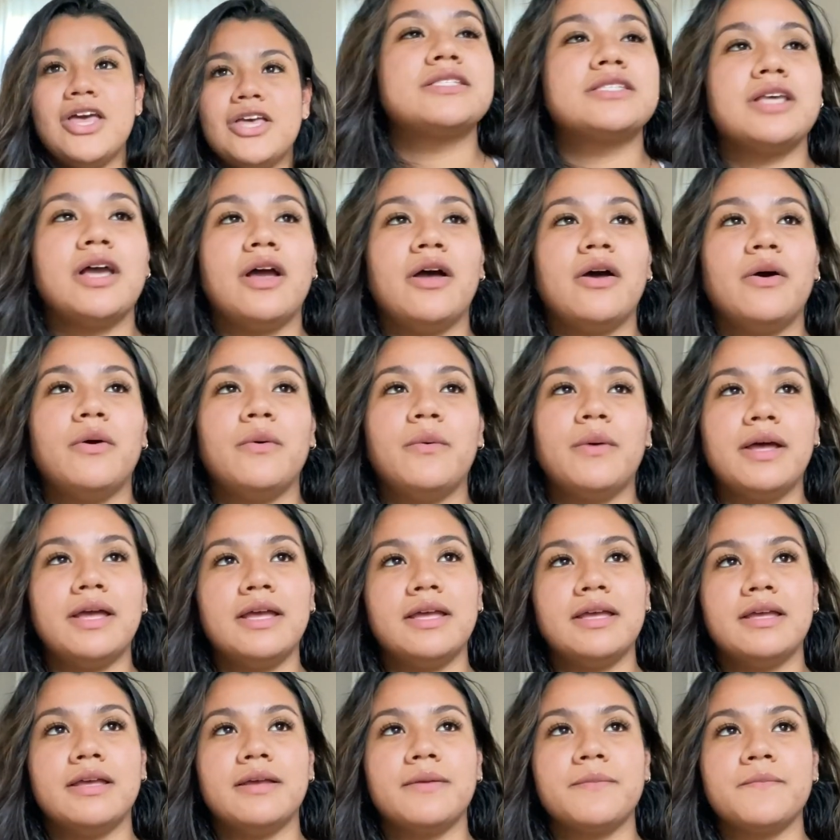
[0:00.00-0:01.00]
So
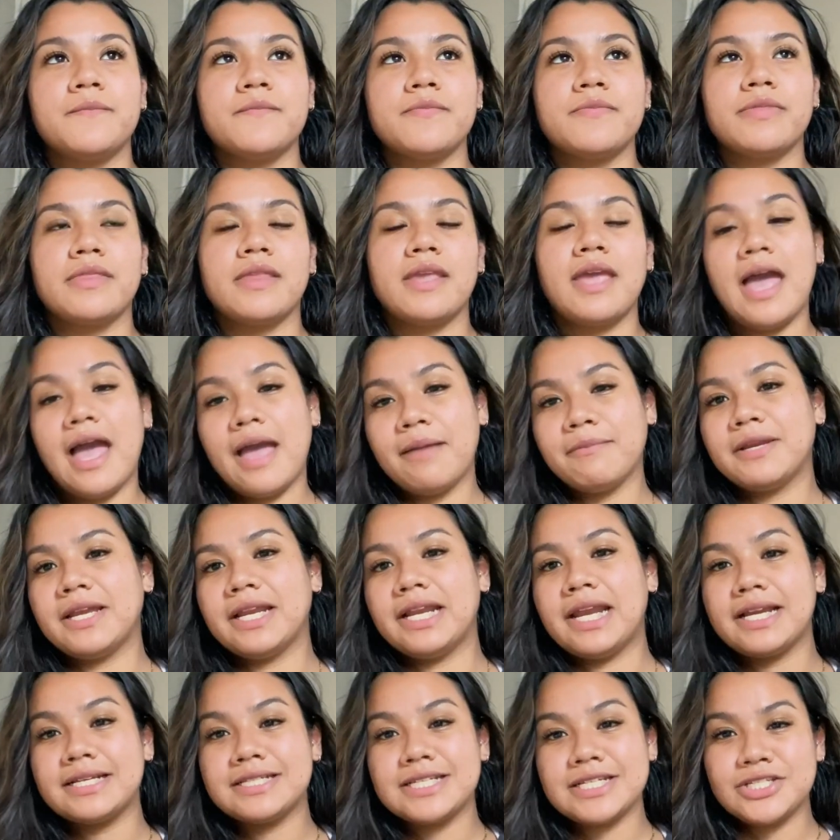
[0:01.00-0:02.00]
I'm
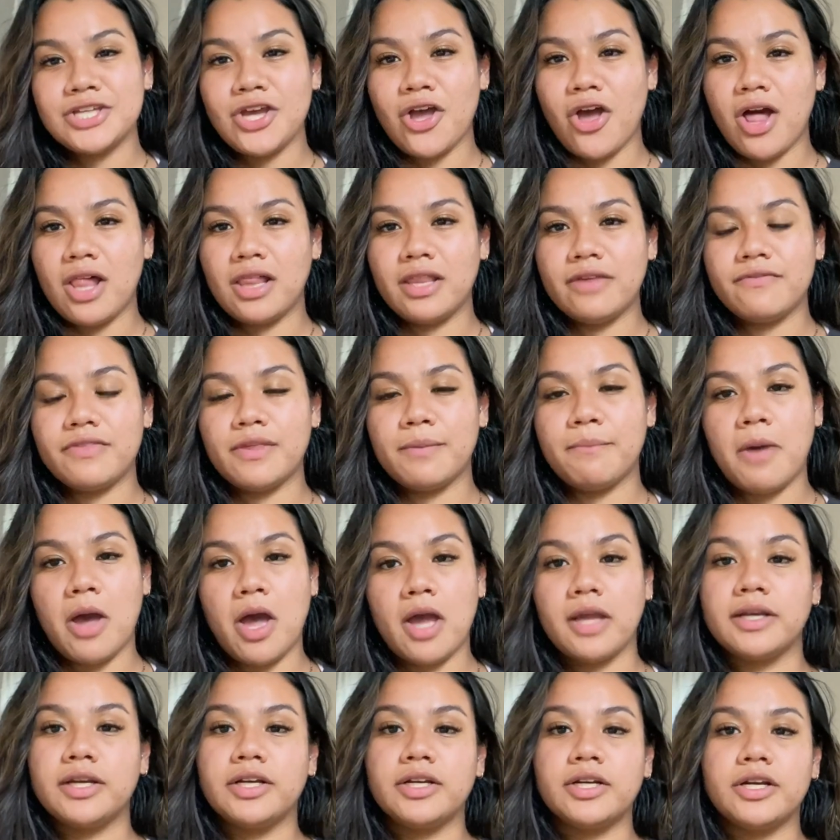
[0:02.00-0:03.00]
connected to all of the
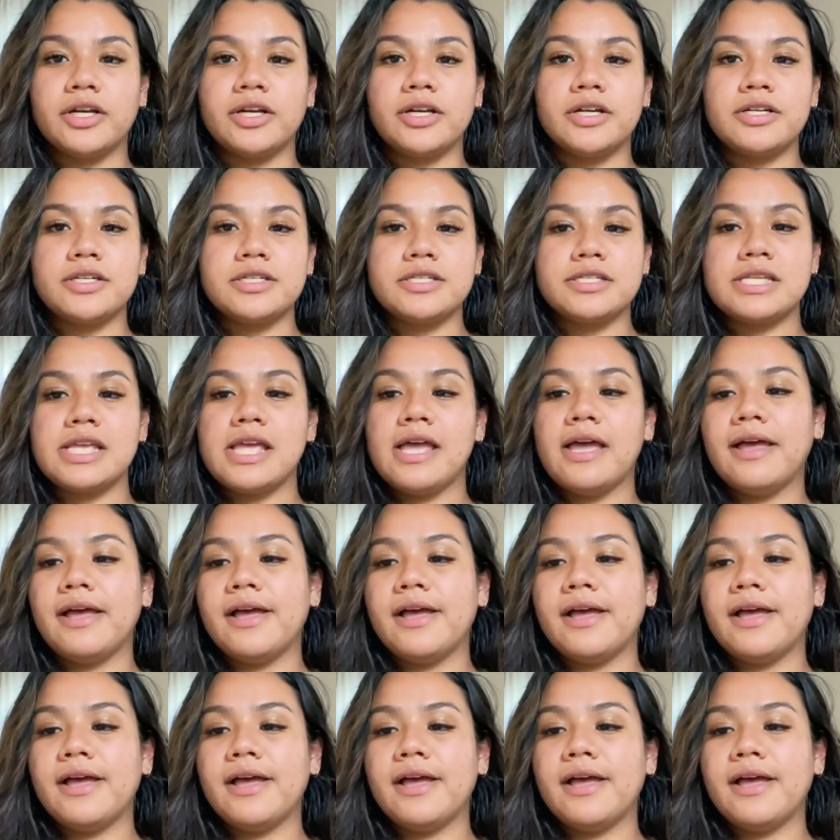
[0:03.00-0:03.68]
monitors.